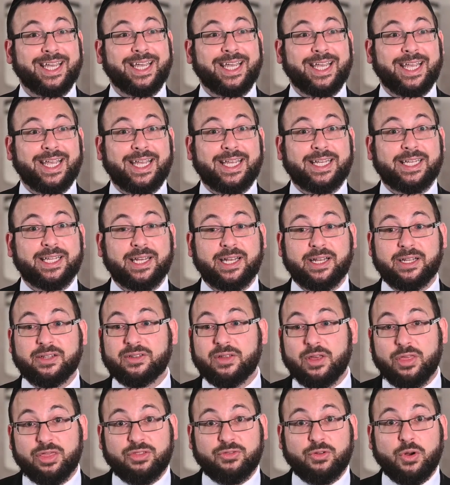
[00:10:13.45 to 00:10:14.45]
He didn't
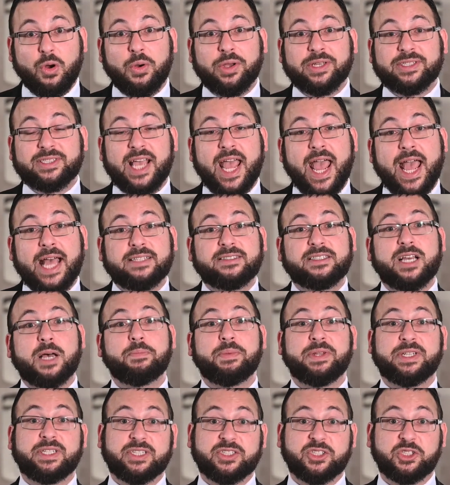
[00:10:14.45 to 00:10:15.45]
throw his hands up
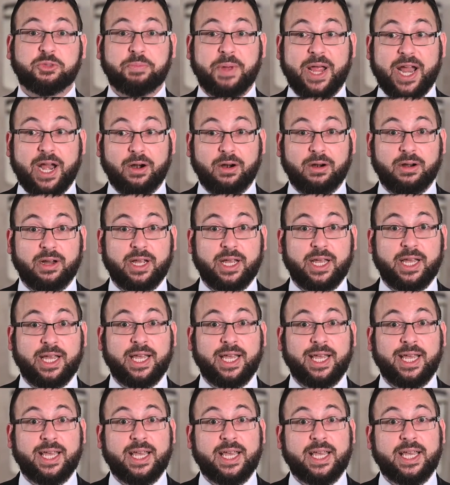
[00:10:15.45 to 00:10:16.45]
in despair.
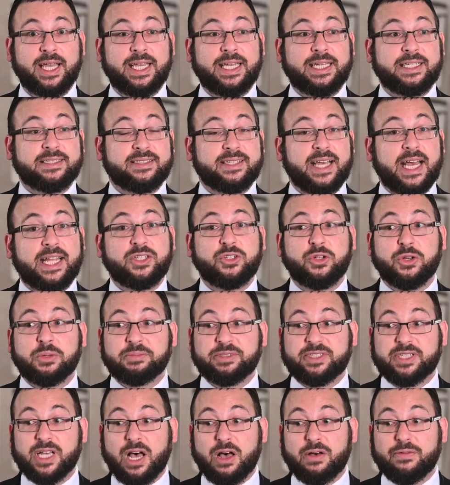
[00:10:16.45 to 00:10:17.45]
He said to
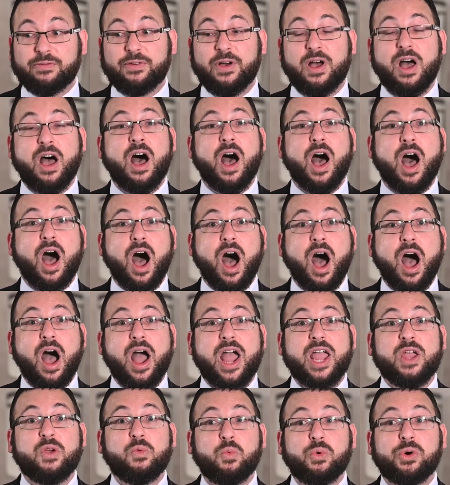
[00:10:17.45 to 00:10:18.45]
himself,
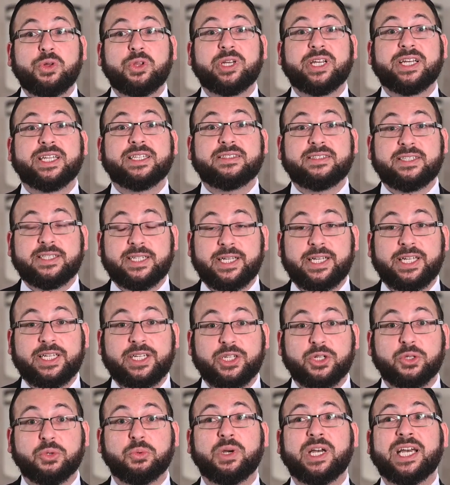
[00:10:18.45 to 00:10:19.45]
I will
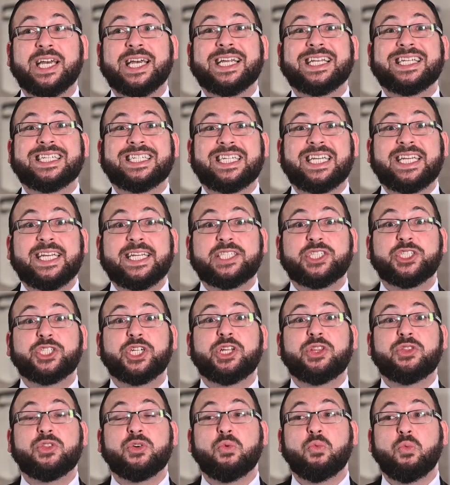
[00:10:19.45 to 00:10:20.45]
continue
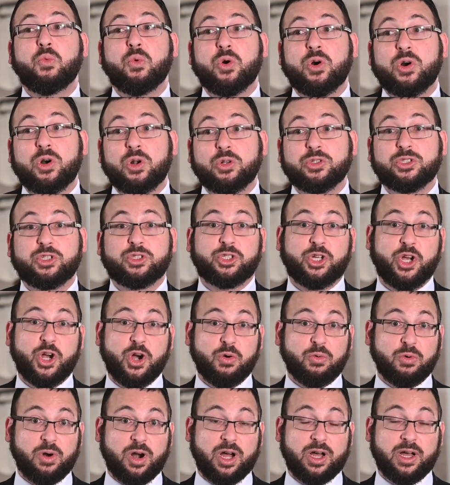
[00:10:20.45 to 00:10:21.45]
teaching the world
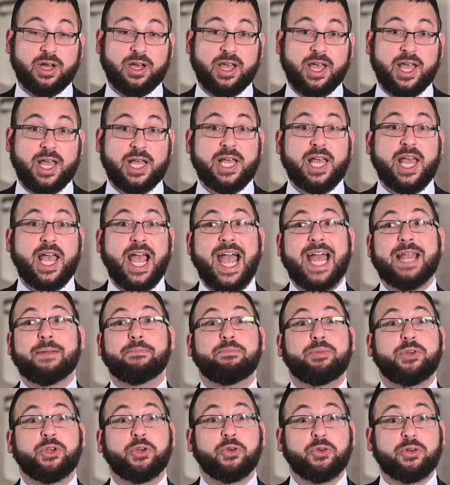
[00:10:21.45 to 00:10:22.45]
Torah and
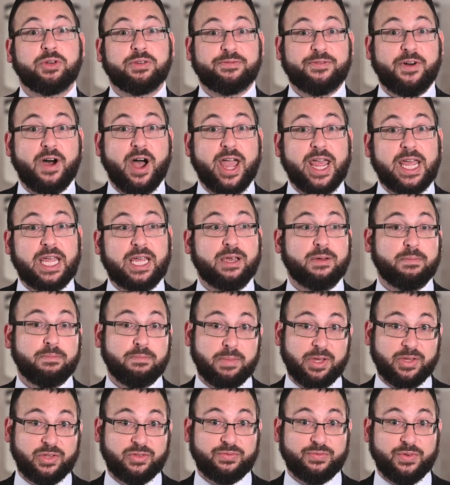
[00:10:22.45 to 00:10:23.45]
beautifying
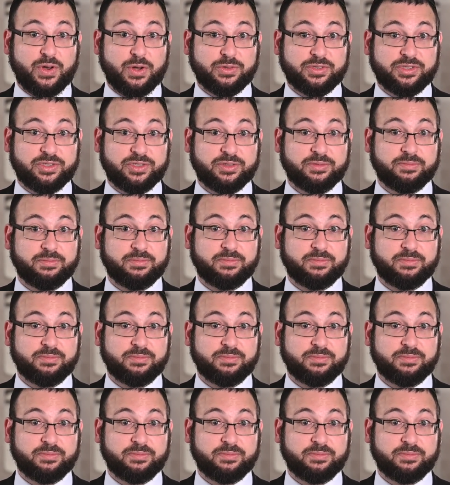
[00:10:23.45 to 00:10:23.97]
mitzvos.